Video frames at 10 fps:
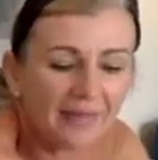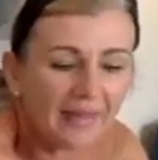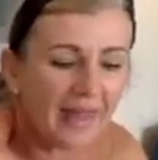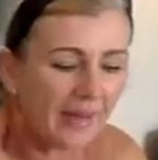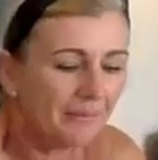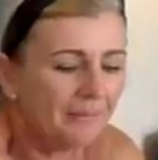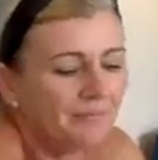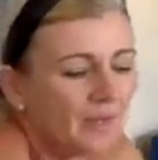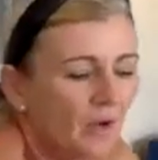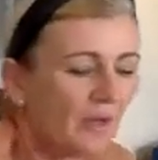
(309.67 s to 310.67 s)
and
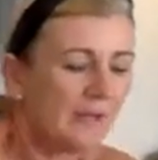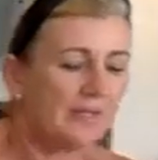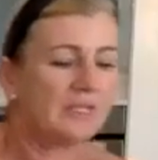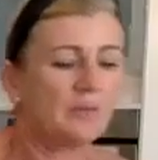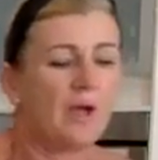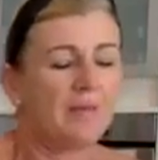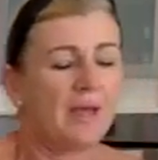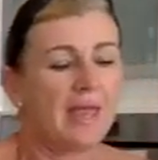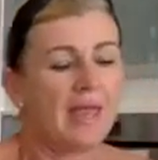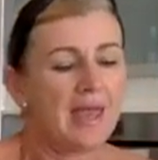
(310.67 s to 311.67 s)
then, let me just wipe
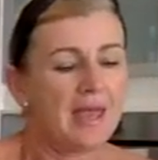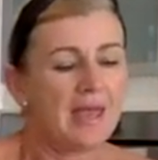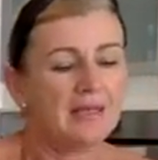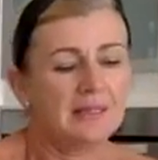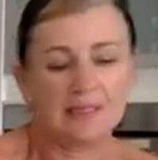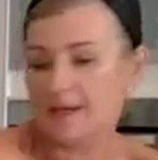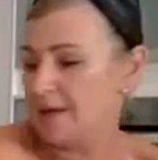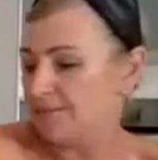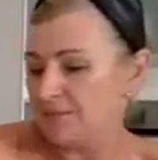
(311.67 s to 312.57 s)
my hands.